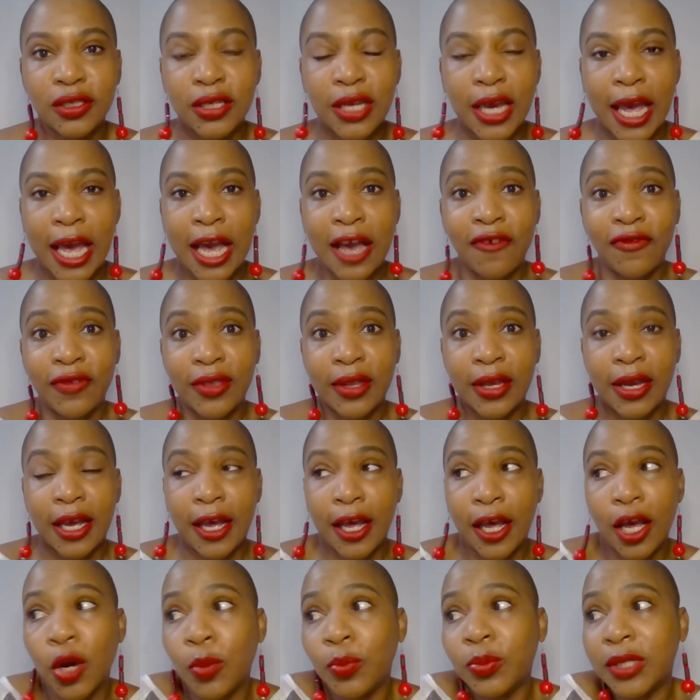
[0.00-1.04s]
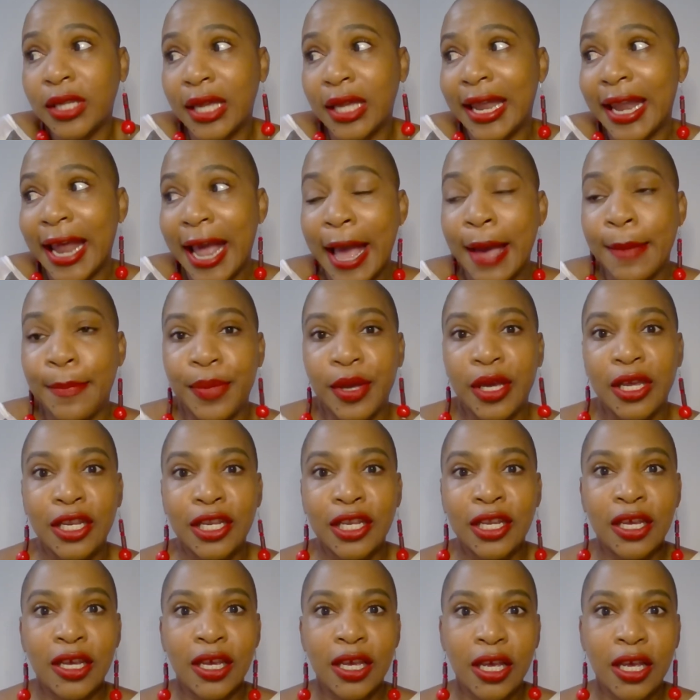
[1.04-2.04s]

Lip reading: to have that help that happen.